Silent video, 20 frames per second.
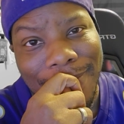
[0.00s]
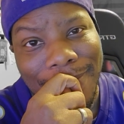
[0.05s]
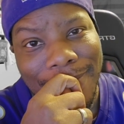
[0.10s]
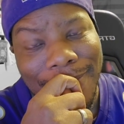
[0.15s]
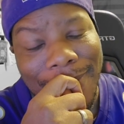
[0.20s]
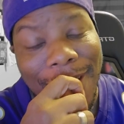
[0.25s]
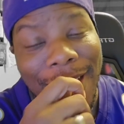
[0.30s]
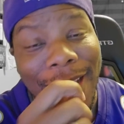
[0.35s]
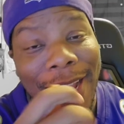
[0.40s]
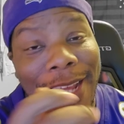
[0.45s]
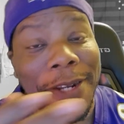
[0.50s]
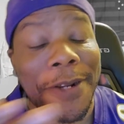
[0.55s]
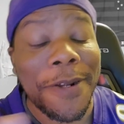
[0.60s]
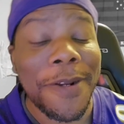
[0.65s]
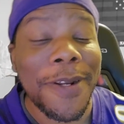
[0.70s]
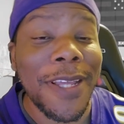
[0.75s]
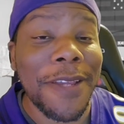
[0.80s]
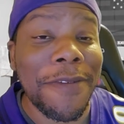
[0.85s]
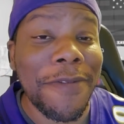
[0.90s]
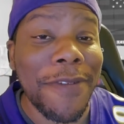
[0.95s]
Now, I know
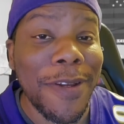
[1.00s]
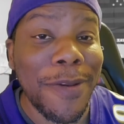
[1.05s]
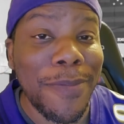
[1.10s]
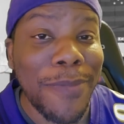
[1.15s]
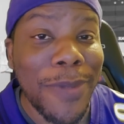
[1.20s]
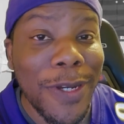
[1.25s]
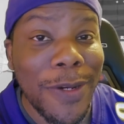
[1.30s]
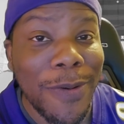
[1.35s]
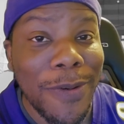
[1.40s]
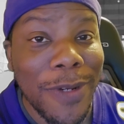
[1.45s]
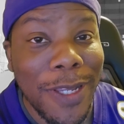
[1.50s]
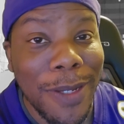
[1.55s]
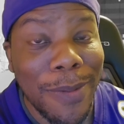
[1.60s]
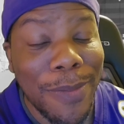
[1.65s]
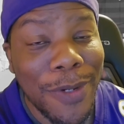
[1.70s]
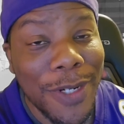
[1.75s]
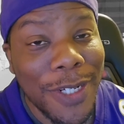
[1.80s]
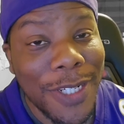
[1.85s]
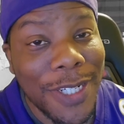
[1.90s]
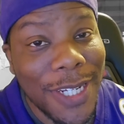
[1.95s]
Le'Veon Bell will get
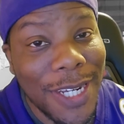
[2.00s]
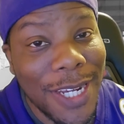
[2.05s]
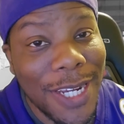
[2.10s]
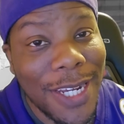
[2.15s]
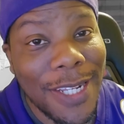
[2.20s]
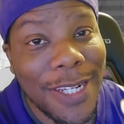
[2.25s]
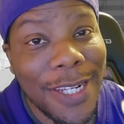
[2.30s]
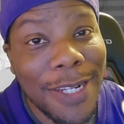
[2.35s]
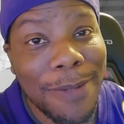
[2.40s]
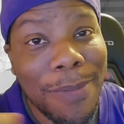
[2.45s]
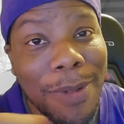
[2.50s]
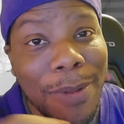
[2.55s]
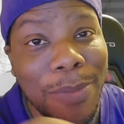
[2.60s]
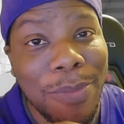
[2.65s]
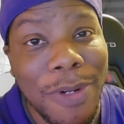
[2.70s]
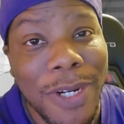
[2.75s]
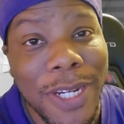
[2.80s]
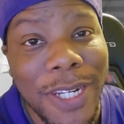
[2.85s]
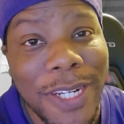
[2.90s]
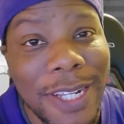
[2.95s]
more shine than my
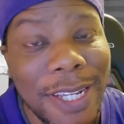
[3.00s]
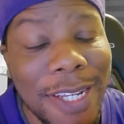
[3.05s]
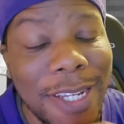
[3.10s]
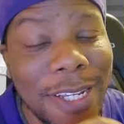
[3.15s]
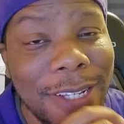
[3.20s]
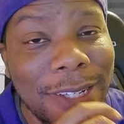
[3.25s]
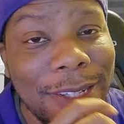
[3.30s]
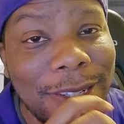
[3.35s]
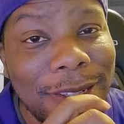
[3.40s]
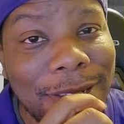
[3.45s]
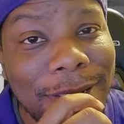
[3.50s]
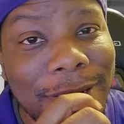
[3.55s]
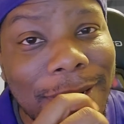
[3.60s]
boy Dez.